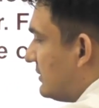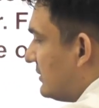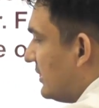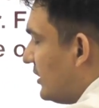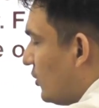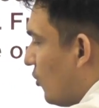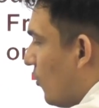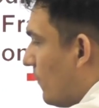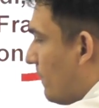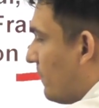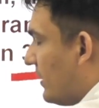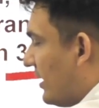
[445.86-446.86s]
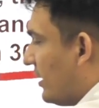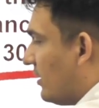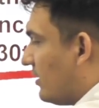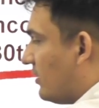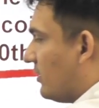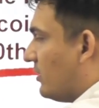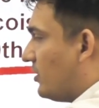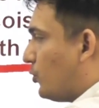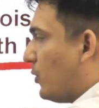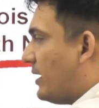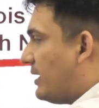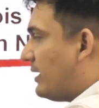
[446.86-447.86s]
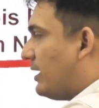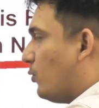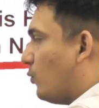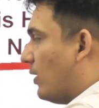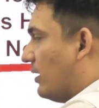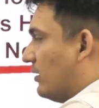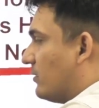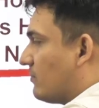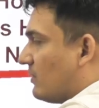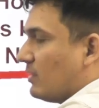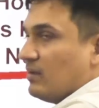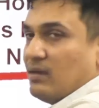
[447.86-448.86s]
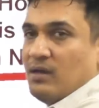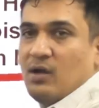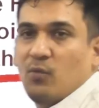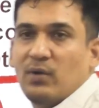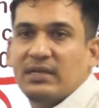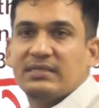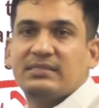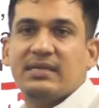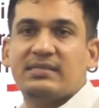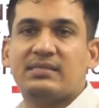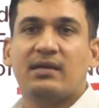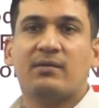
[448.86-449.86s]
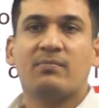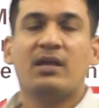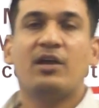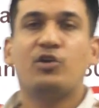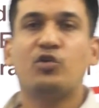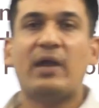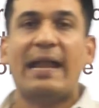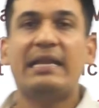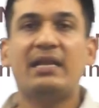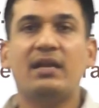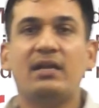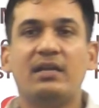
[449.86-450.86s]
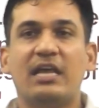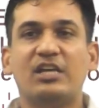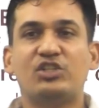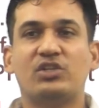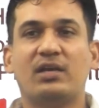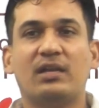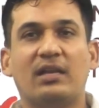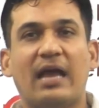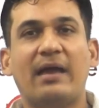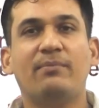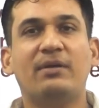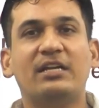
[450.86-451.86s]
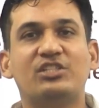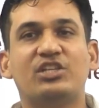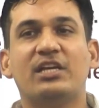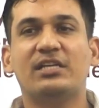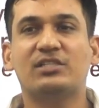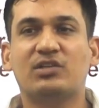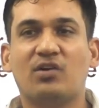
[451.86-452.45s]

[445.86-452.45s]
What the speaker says: COP21. What is this? United Nations Climate Change